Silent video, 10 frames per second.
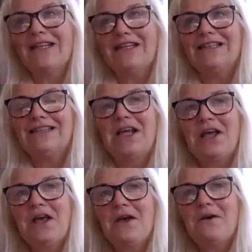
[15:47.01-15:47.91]
in it,
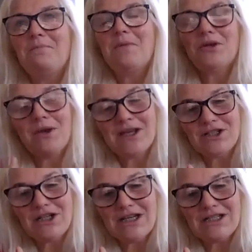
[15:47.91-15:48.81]
but you
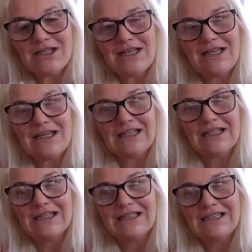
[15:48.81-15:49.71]
actually need to heal.